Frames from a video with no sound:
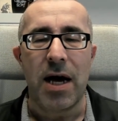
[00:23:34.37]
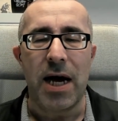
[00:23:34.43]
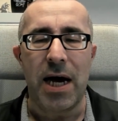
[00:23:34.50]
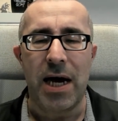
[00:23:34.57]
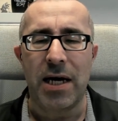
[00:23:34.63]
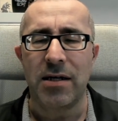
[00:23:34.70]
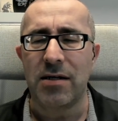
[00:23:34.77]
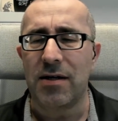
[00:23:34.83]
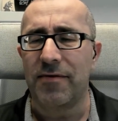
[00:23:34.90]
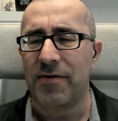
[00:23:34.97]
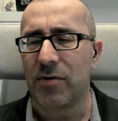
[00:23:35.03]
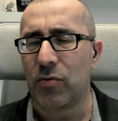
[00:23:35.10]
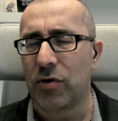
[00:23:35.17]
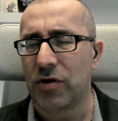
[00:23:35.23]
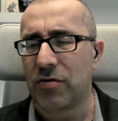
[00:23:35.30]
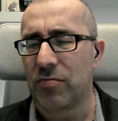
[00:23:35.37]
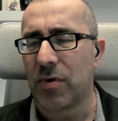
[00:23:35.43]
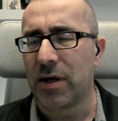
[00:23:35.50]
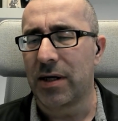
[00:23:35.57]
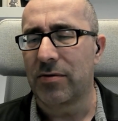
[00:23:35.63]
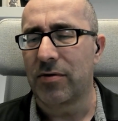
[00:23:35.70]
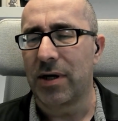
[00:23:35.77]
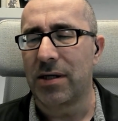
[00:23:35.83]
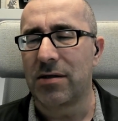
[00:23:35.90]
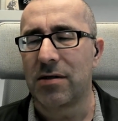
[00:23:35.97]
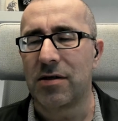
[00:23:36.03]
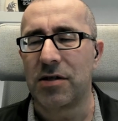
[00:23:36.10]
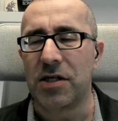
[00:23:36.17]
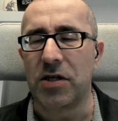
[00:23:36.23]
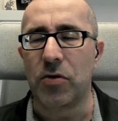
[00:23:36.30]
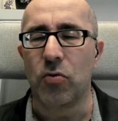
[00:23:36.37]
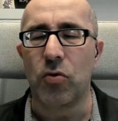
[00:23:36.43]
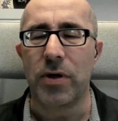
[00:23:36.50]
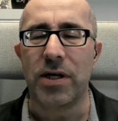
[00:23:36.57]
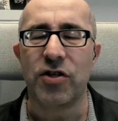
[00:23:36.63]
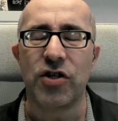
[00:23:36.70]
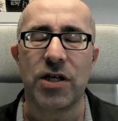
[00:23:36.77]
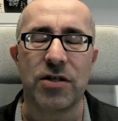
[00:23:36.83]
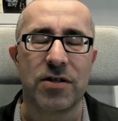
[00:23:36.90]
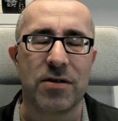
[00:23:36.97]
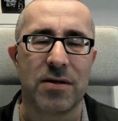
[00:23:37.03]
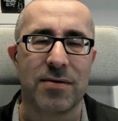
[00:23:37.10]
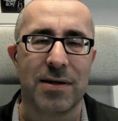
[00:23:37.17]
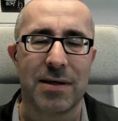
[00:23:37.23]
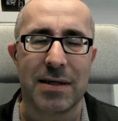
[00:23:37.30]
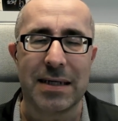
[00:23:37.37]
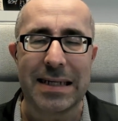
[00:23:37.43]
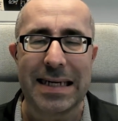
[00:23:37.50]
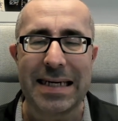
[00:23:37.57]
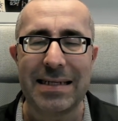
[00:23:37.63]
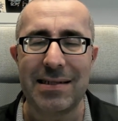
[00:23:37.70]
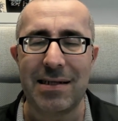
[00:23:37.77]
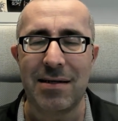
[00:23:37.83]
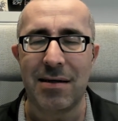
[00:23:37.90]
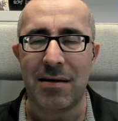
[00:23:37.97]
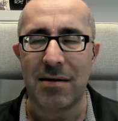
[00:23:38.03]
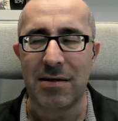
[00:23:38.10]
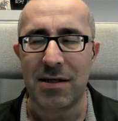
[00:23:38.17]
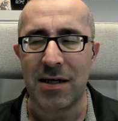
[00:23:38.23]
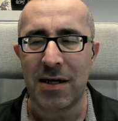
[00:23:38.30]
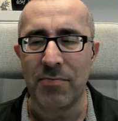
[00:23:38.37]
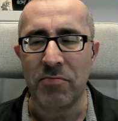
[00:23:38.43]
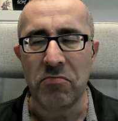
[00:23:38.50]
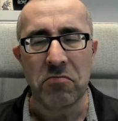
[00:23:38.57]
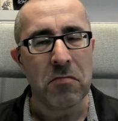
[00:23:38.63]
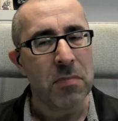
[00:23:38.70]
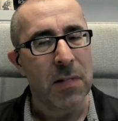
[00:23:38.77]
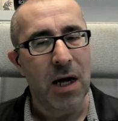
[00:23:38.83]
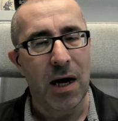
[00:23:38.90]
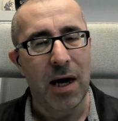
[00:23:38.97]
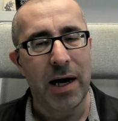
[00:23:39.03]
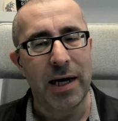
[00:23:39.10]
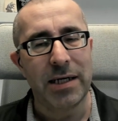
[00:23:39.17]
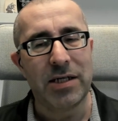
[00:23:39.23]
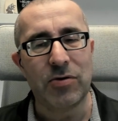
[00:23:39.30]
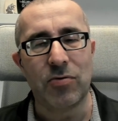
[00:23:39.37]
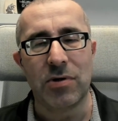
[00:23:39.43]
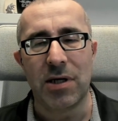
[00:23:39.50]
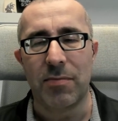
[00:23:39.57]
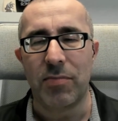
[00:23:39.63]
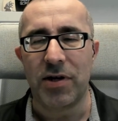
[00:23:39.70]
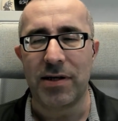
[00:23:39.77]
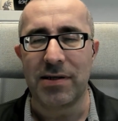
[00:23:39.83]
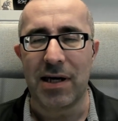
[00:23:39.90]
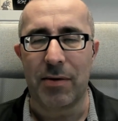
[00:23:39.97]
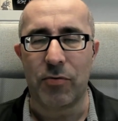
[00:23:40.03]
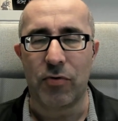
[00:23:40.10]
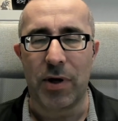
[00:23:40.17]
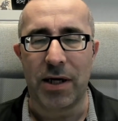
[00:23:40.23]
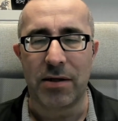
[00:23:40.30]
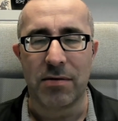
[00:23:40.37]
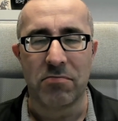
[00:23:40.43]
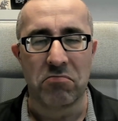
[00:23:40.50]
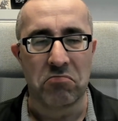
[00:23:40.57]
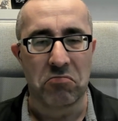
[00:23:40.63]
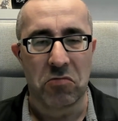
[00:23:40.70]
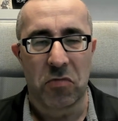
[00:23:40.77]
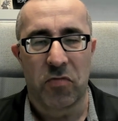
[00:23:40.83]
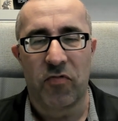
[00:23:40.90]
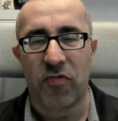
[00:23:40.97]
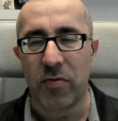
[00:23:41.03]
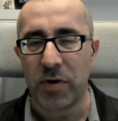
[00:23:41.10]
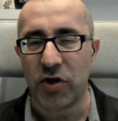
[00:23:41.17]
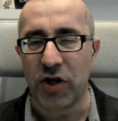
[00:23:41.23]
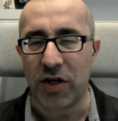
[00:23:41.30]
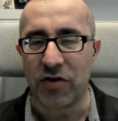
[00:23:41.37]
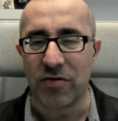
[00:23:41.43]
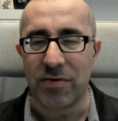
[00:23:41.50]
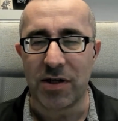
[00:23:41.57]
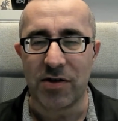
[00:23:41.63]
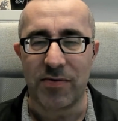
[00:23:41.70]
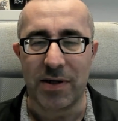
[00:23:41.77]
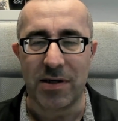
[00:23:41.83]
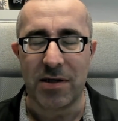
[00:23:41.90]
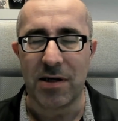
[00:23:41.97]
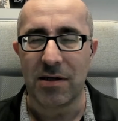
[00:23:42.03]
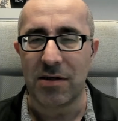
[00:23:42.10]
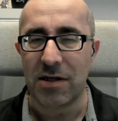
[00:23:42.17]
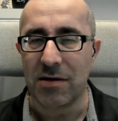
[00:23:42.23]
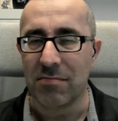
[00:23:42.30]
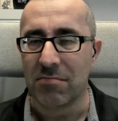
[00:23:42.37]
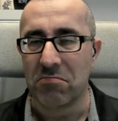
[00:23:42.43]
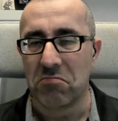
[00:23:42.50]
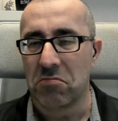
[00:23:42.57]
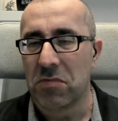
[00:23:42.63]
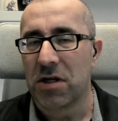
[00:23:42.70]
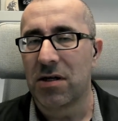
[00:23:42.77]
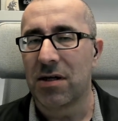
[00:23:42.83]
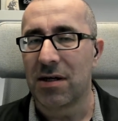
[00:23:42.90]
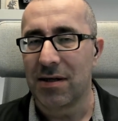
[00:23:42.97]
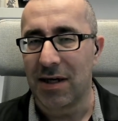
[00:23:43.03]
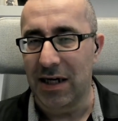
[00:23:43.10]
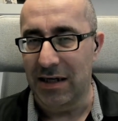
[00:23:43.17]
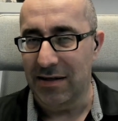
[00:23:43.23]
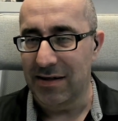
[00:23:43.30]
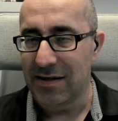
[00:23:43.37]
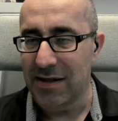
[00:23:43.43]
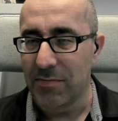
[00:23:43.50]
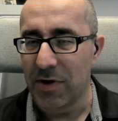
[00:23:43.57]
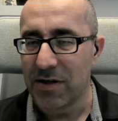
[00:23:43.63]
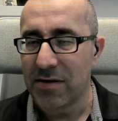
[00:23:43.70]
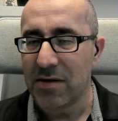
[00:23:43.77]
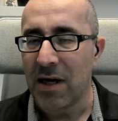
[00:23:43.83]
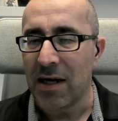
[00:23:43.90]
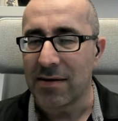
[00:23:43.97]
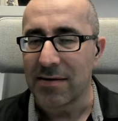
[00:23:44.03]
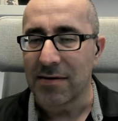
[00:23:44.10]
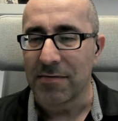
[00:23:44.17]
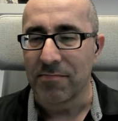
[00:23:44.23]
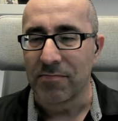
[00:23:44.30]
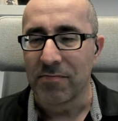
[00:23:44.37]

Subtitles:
And if I want to migrate to Exchange Server SERTM, I do an in-place upgrade from Exchange Server 2019. That is the simplest task.